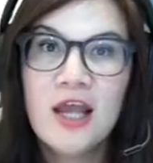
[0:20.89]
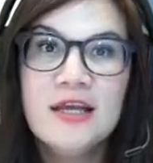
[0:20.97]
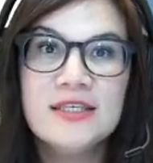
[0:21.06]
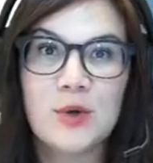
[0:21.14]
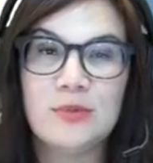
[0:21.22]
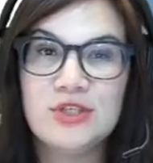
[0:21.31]

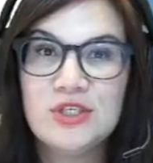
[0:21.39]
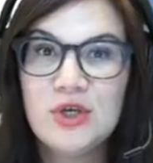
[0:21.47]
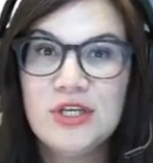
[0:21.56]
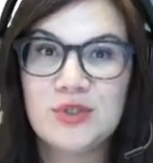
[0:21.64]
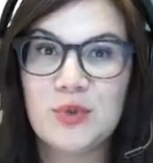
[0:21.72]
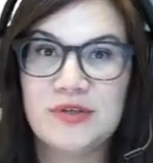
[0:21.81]
So I'm just
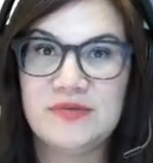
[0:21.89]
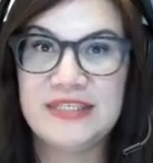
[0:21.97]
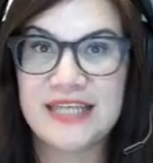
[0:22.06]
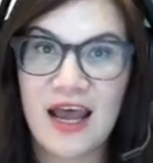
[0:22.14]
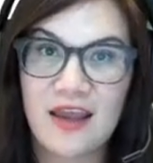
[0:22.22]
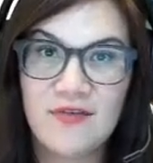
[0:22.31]
going to sort of
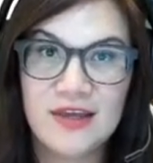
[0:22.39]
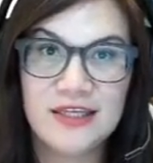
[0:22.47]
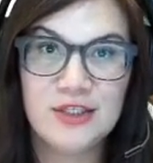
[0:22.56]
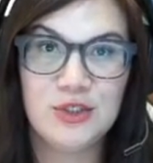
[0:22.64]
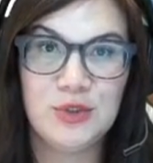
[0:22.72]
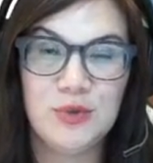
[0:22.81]
dive
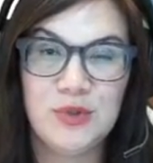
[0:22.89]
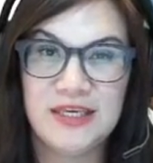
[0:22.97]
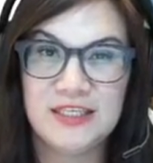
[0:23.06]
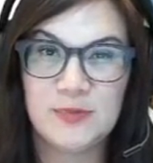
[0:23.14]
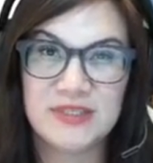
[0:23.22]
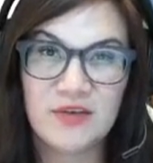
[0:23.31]
into the
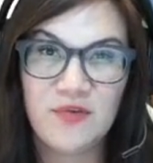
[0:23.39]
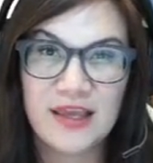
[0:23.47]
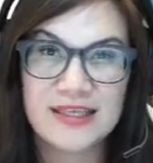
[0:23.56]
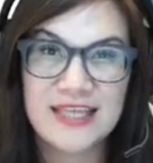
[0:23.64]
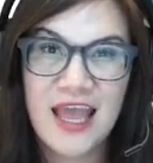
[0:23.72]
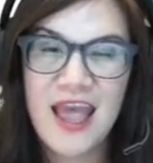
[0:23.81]

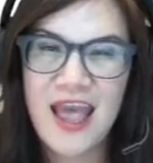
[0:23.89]
specifics